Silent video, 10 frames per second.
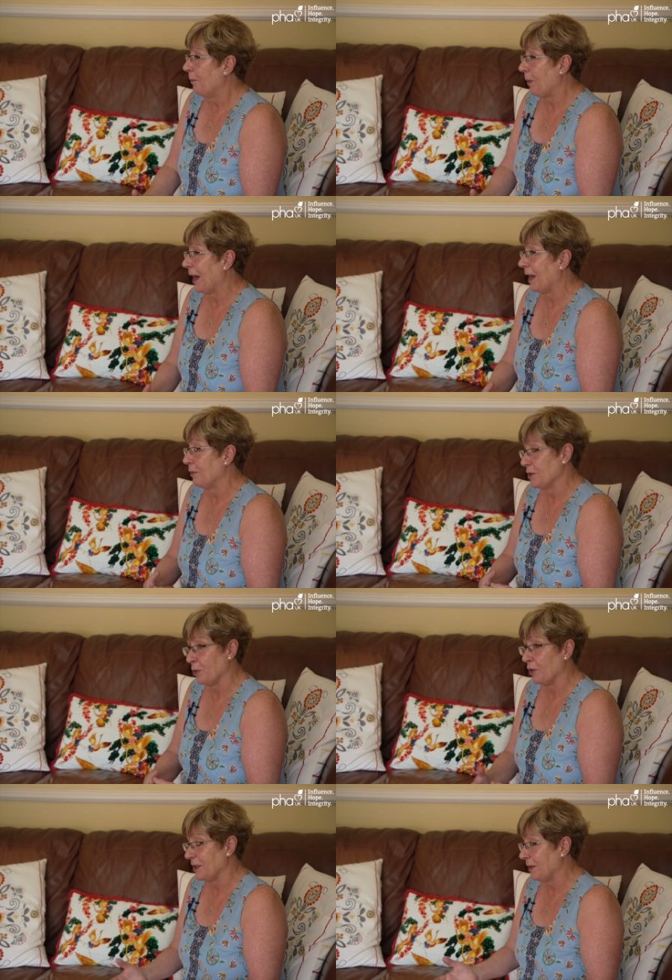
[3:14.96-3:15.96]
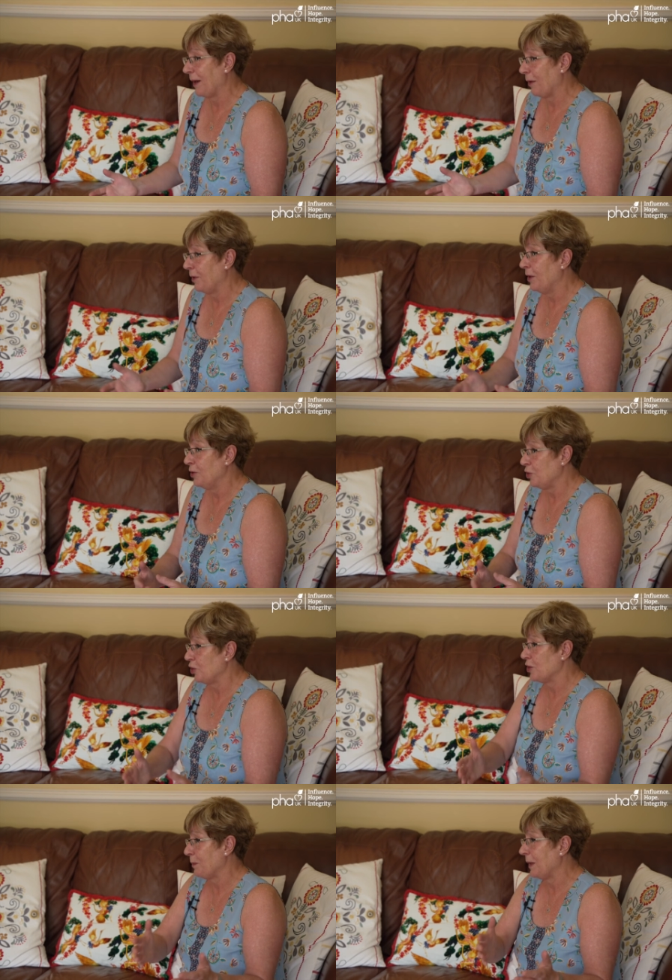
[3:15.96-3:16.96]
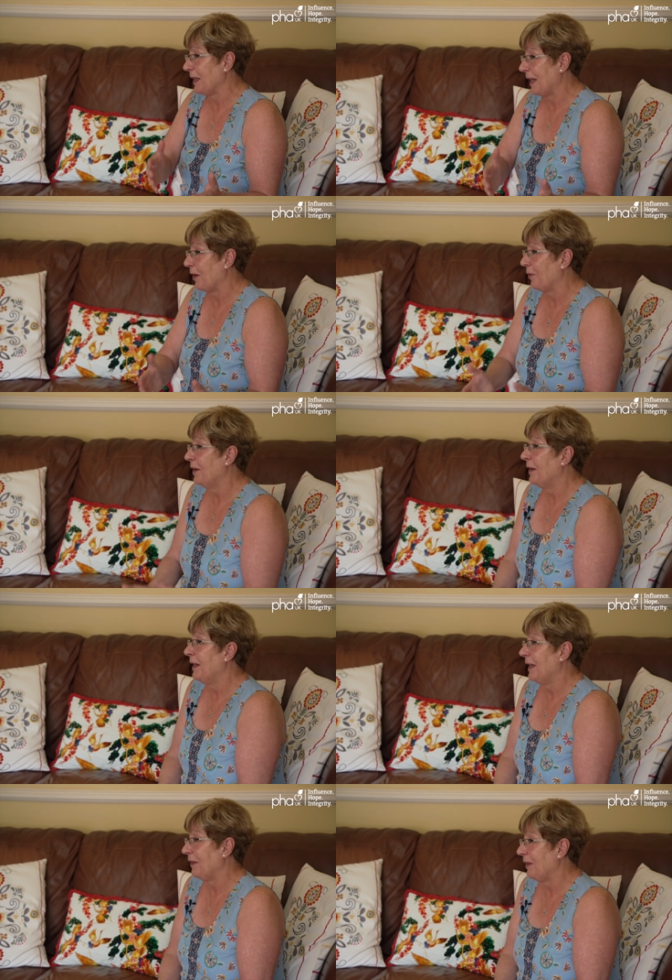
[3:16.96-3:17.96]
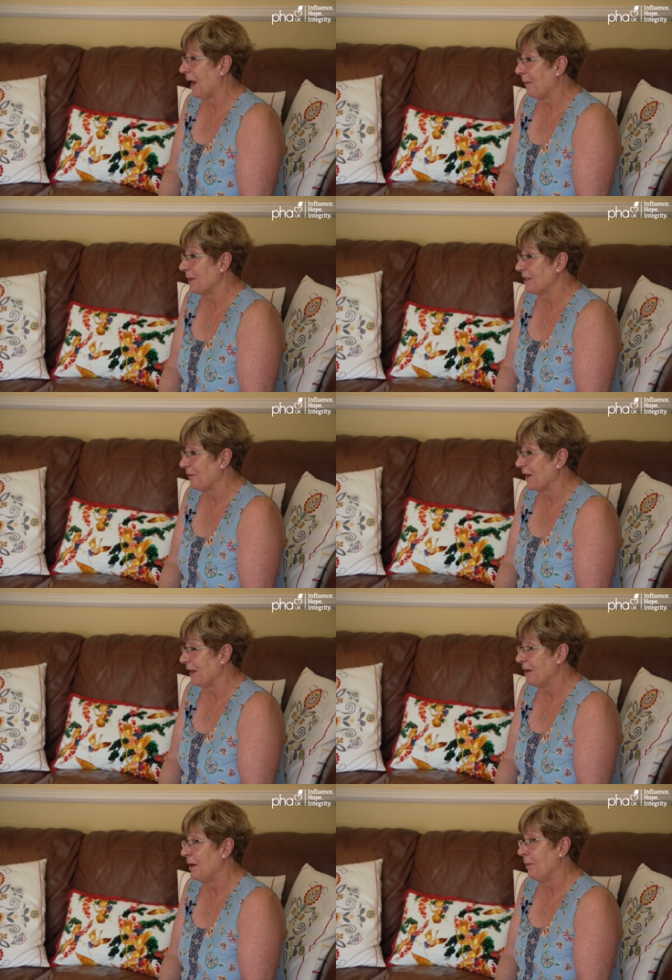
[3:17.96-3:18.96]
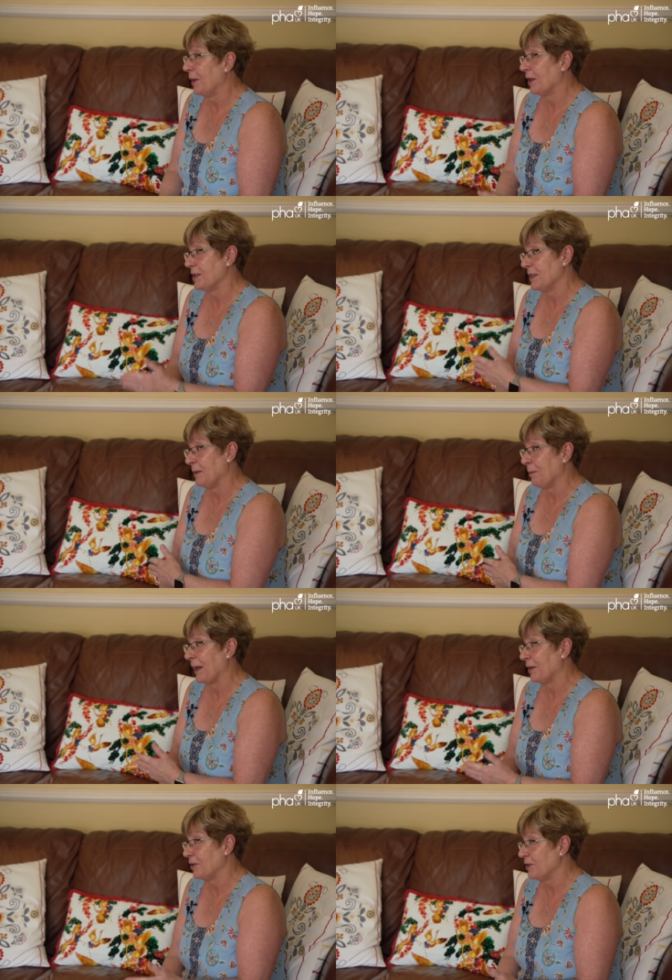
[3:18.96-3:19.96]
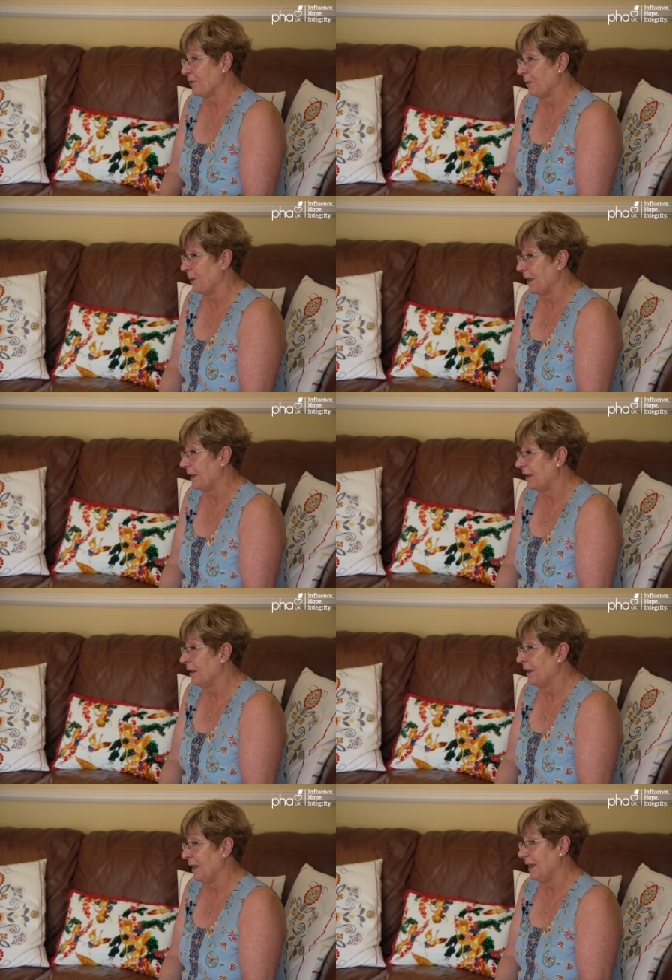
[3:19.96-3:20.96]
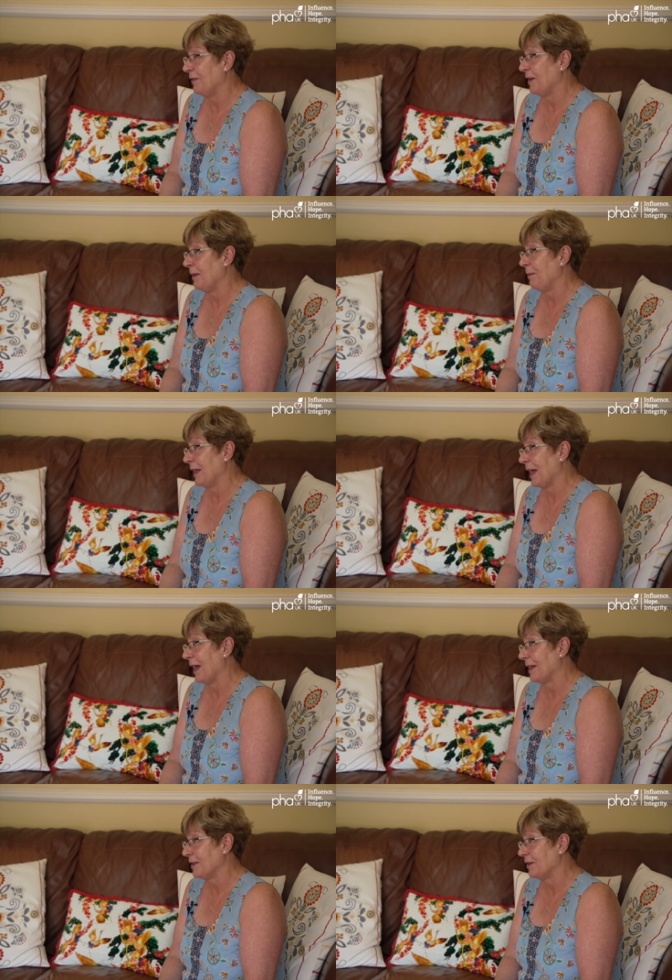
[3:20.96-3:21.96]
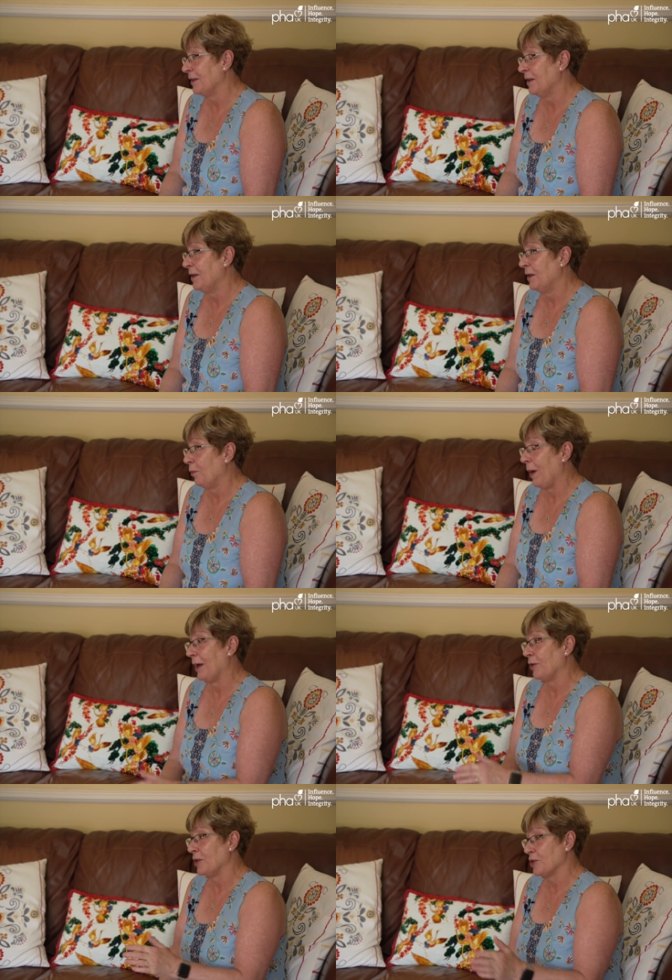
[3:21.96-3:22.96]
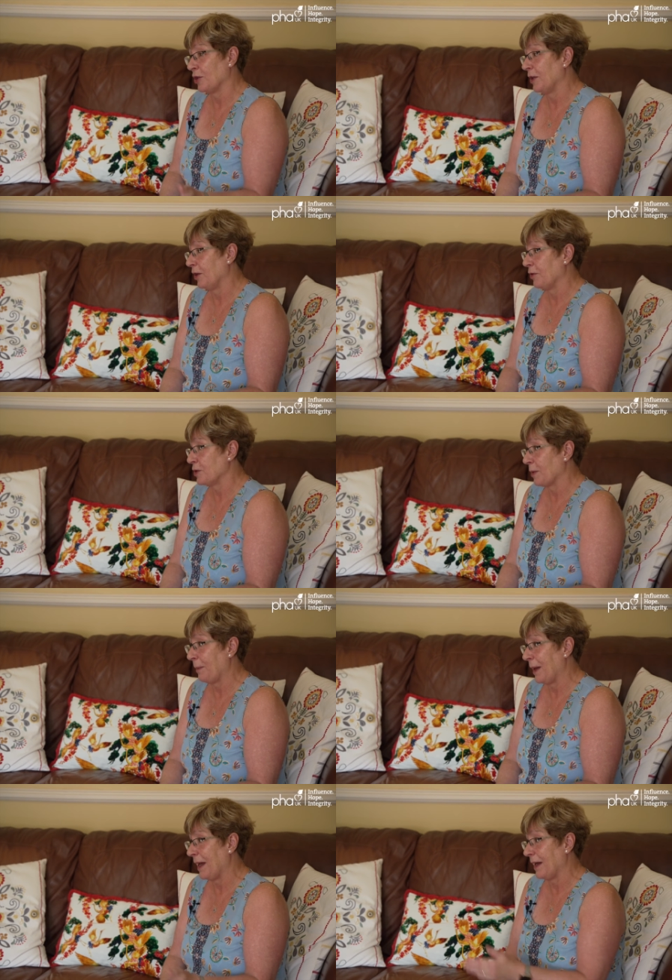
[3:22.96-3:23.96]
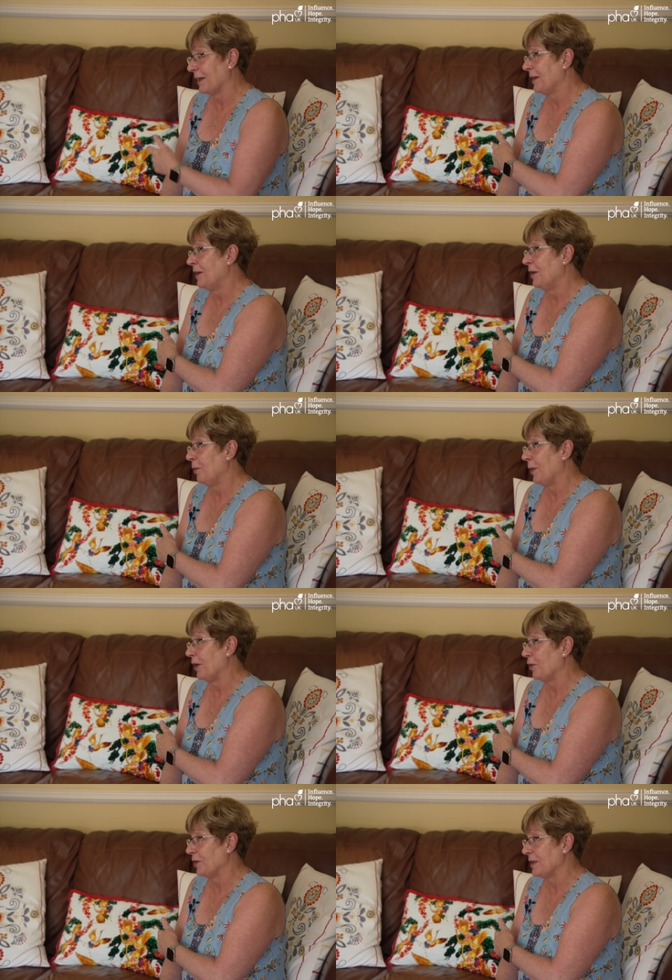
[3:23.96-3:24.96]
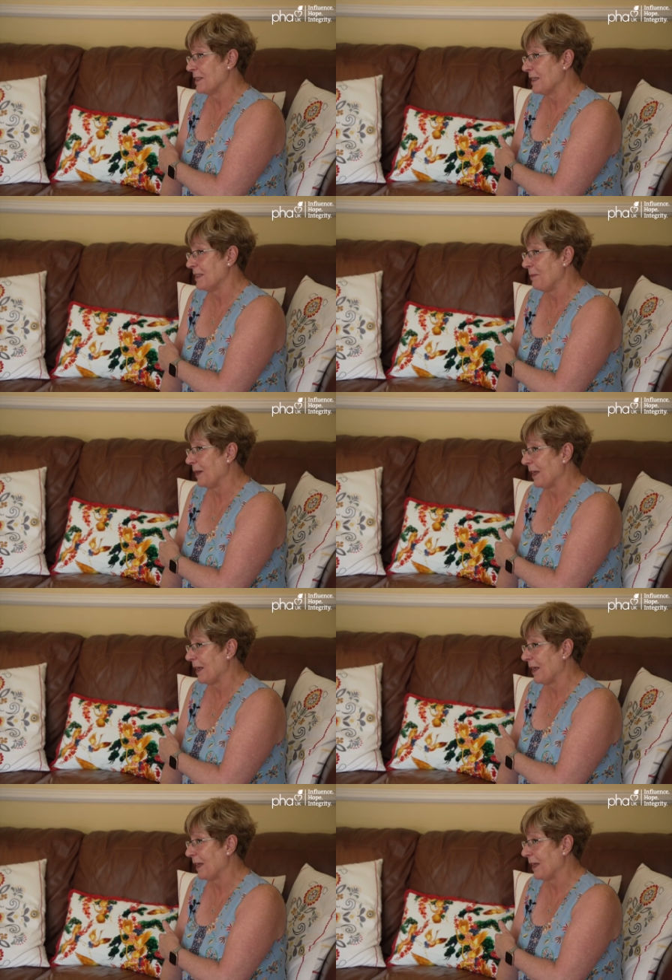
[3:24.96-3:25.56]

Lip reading: But I was worried about just being out in the atmosphere, because they'd banned us from being even in my garden. Why could I suddenly go to a park when I couldn't sit in my